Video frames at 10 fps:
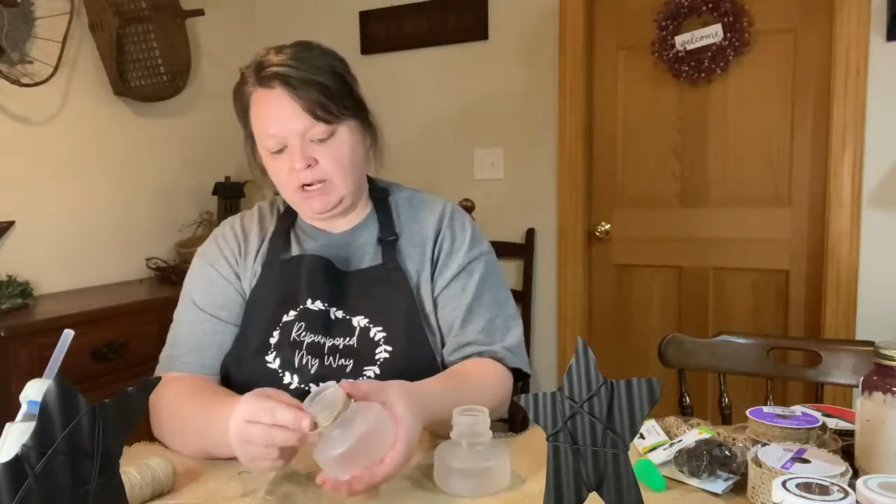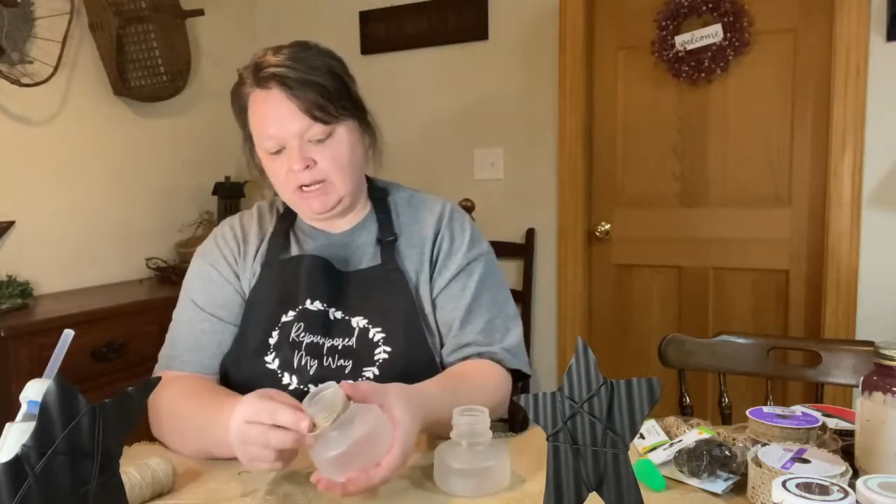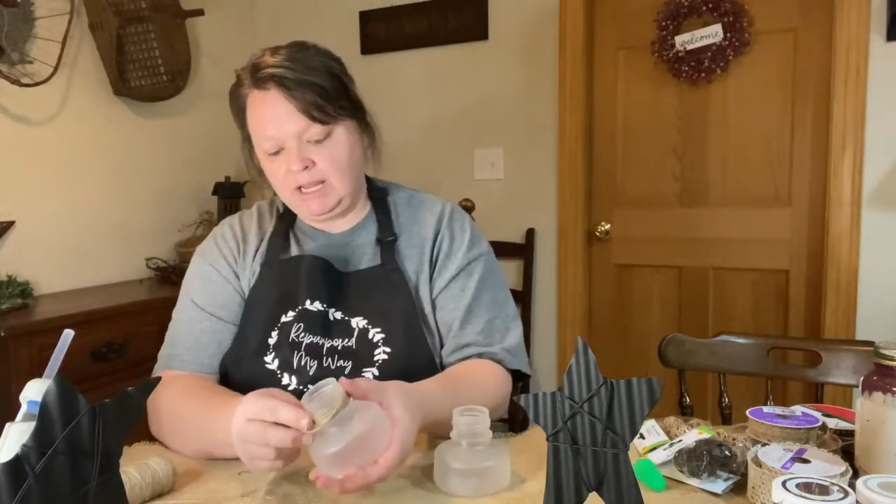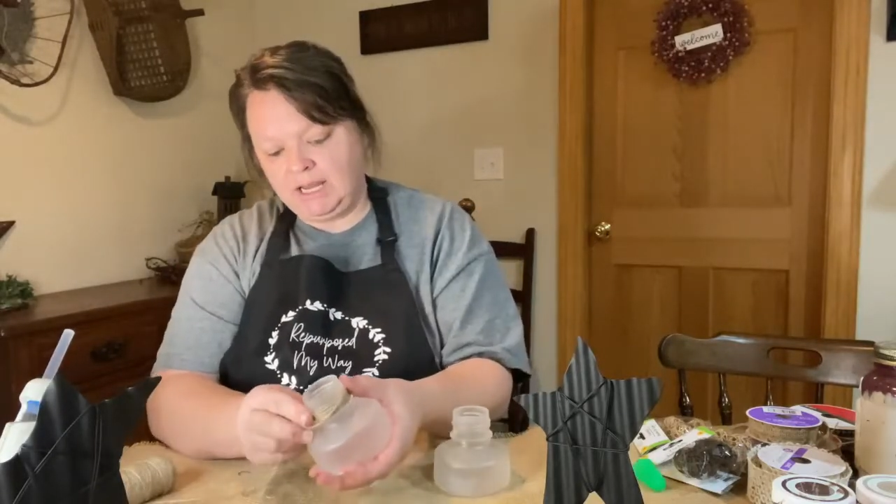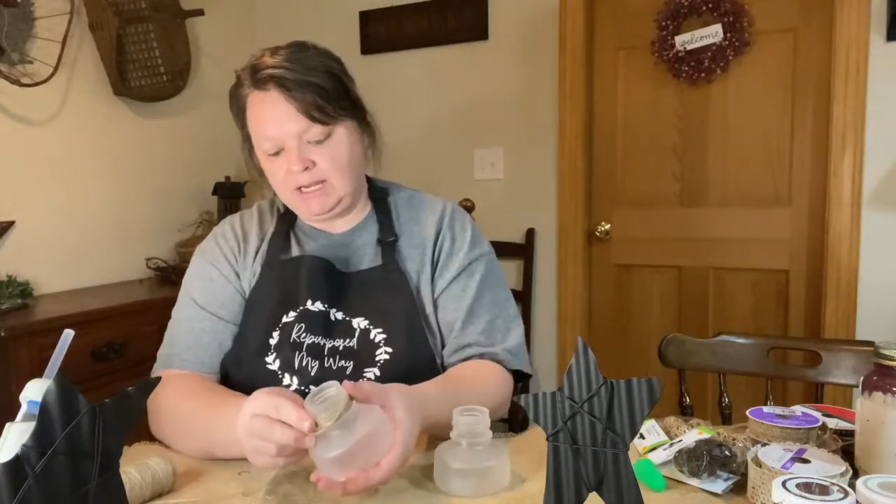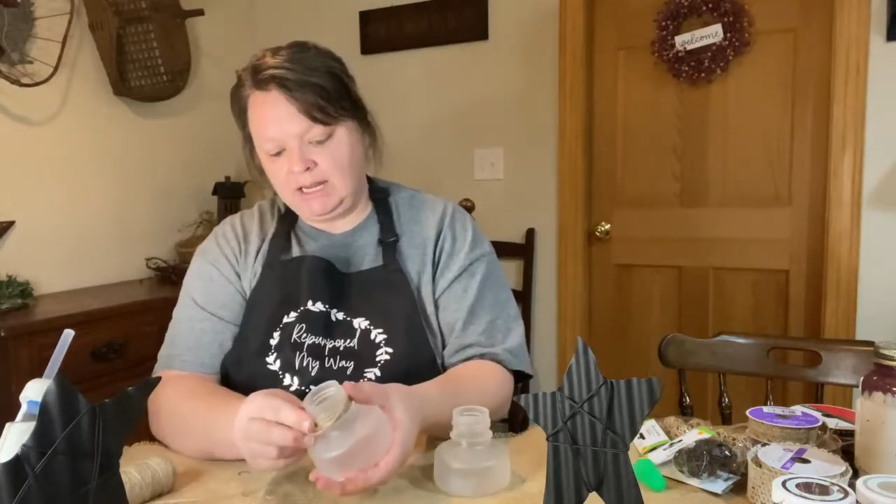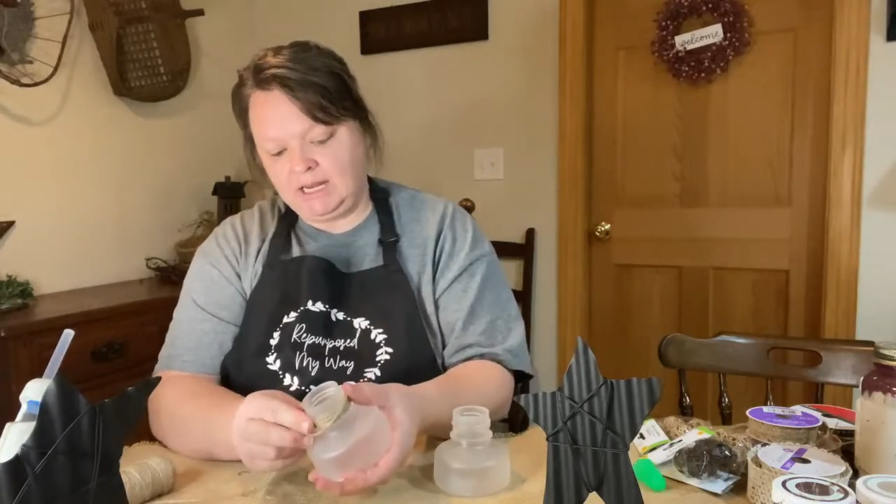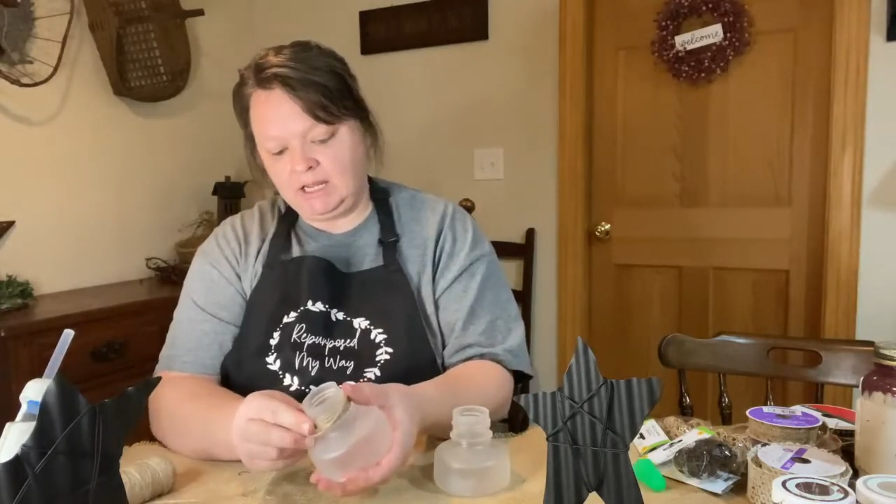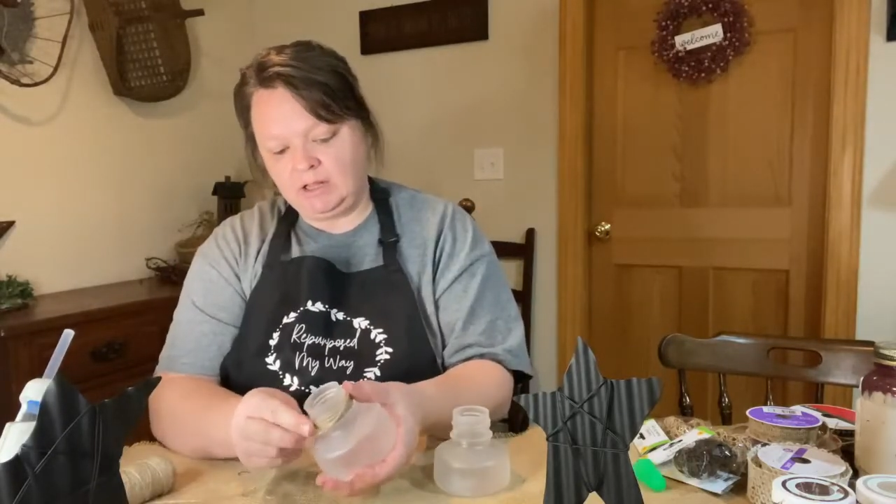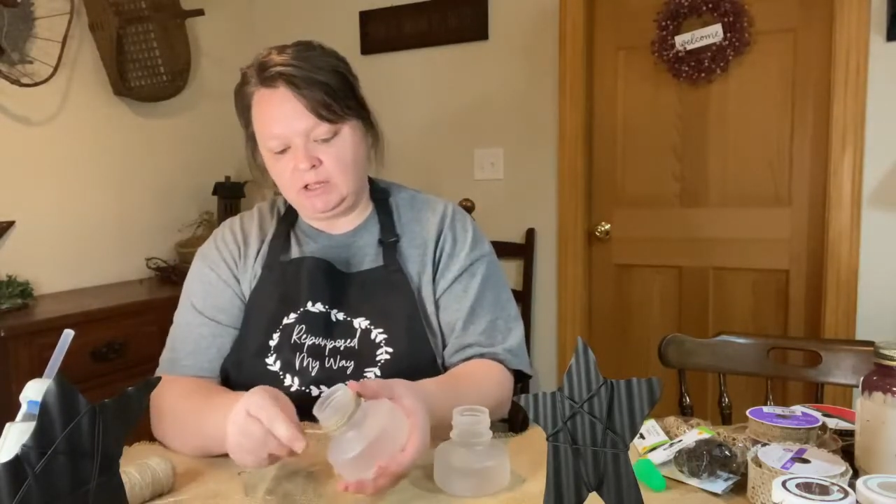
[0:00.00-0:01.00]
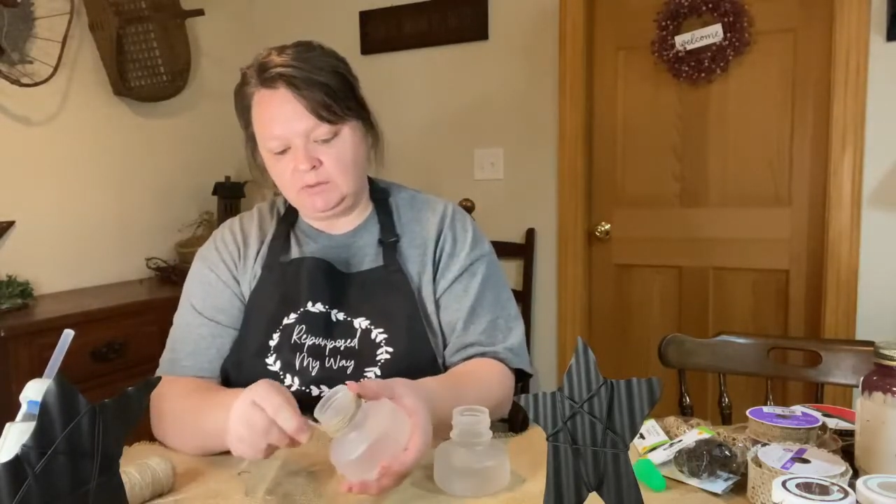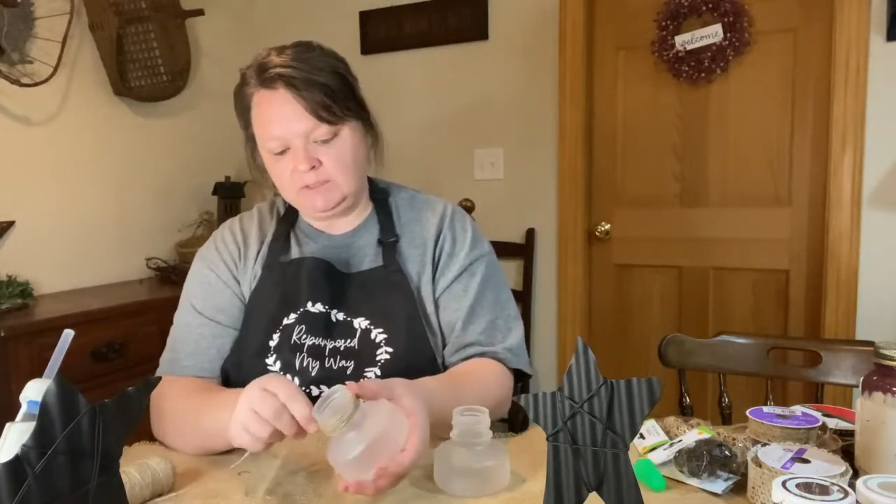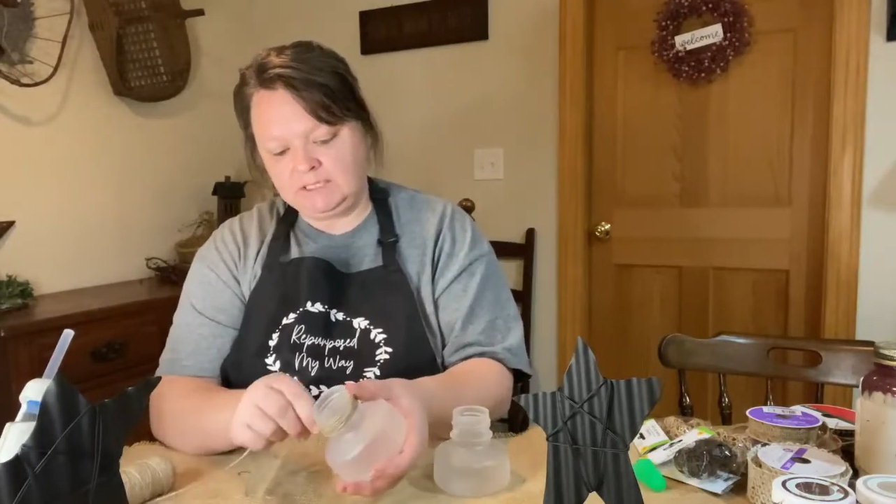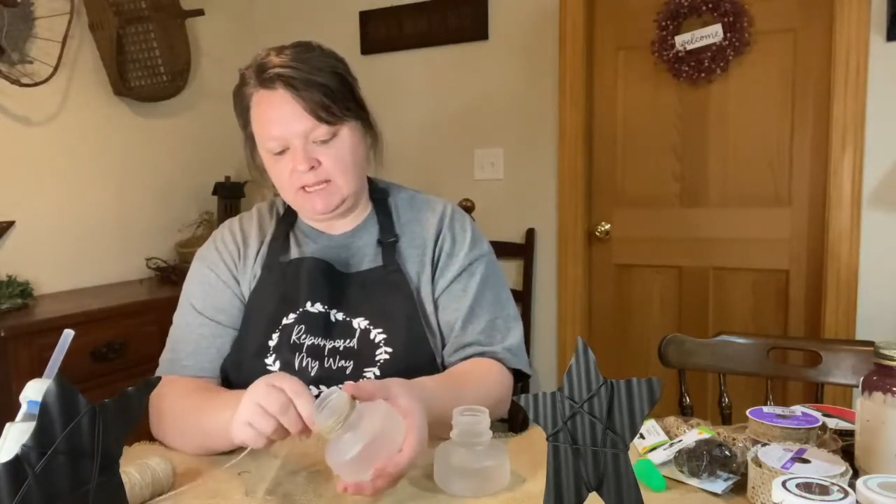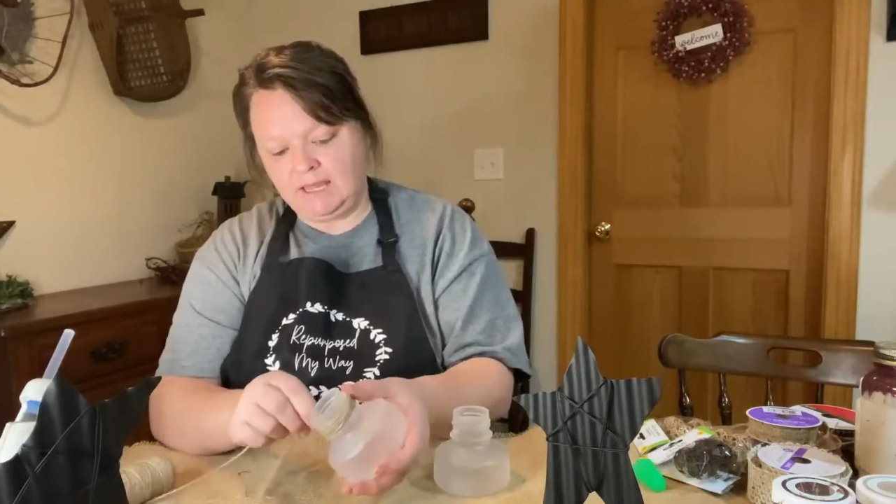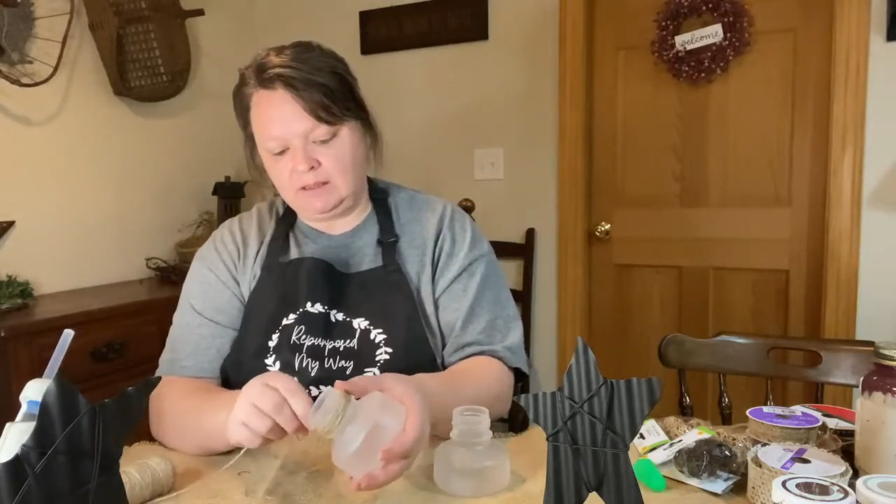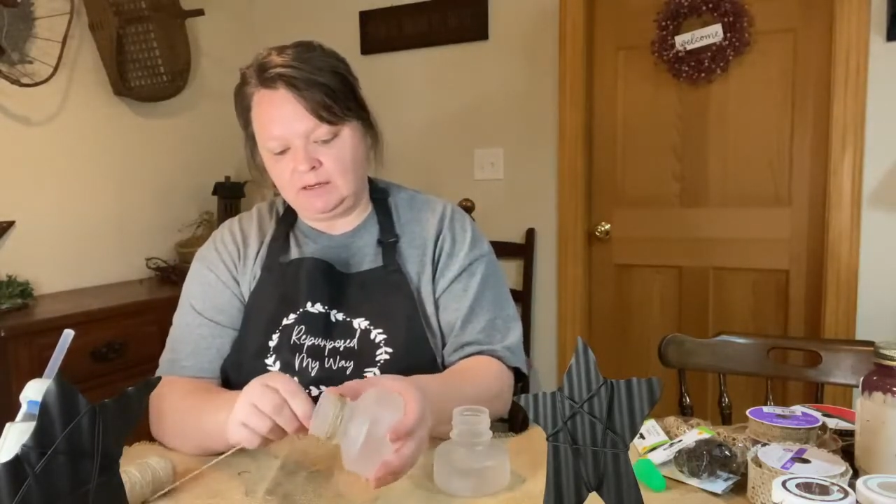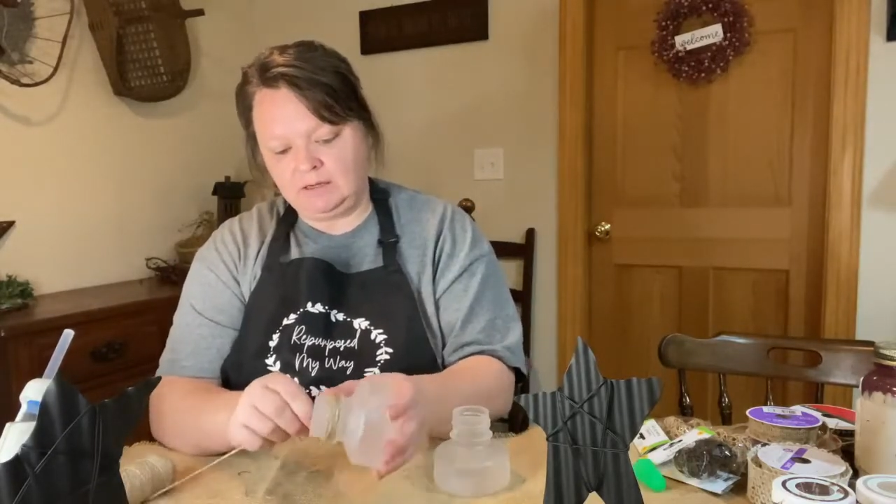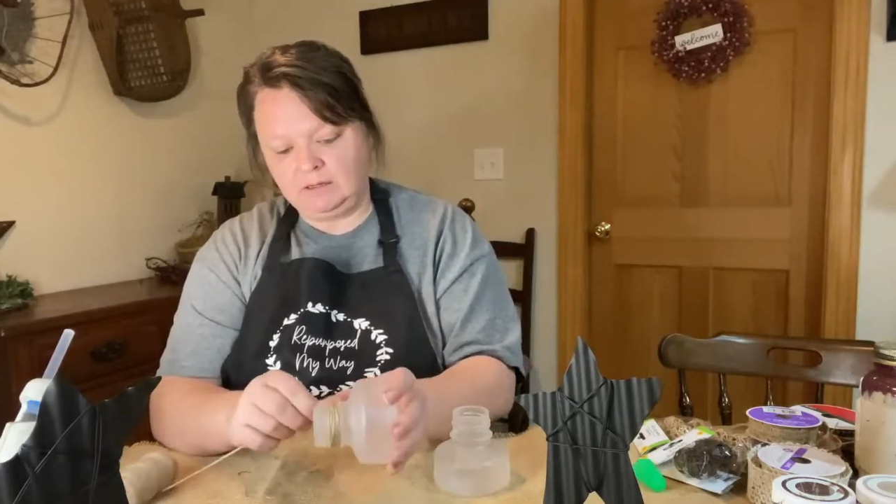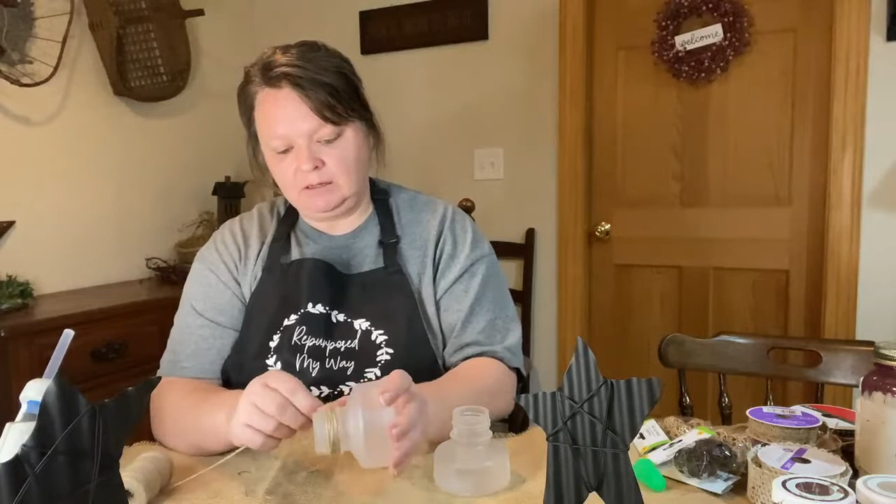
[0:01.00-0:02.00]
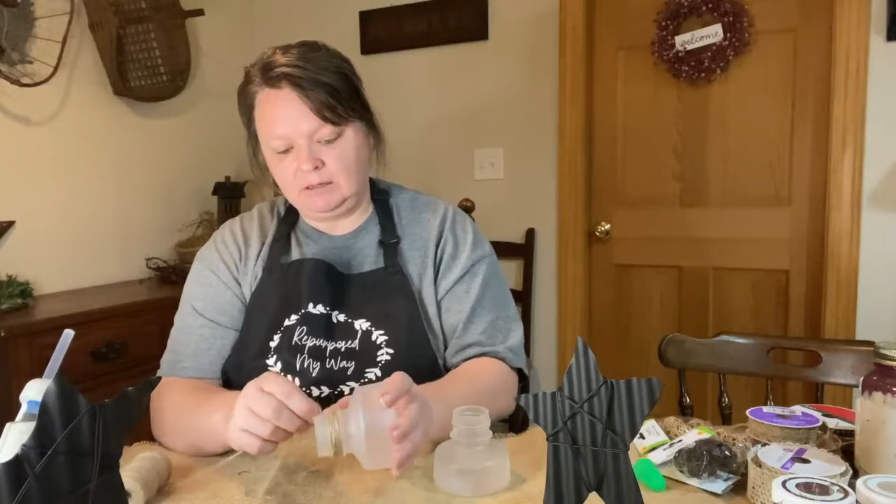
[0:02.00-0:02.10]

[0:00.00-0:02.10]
to kind of get it close together.